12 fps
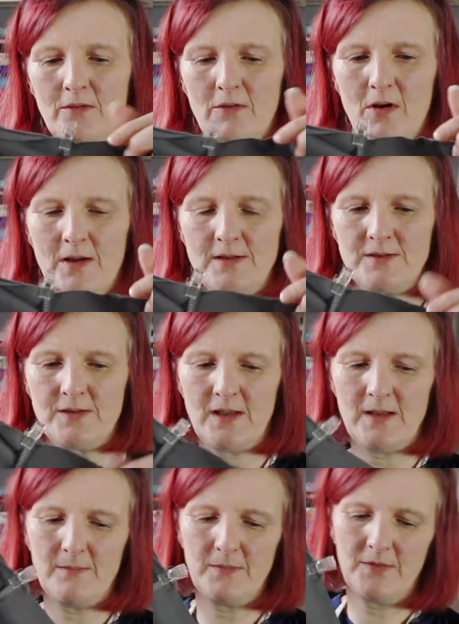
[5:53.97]
rise
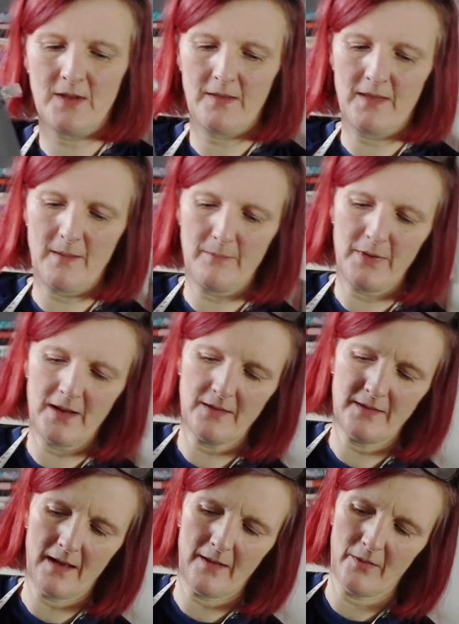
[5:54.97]
seams and then
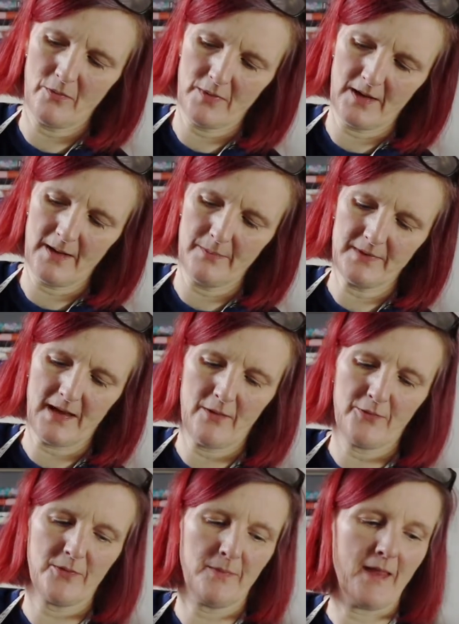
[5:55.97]
pinned out or clipped out
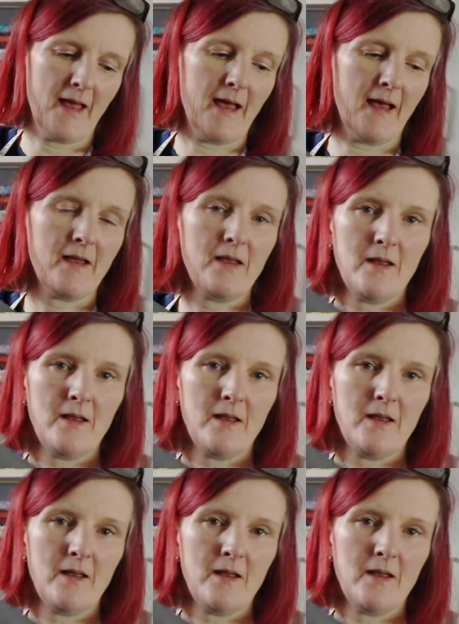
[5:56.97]
from there,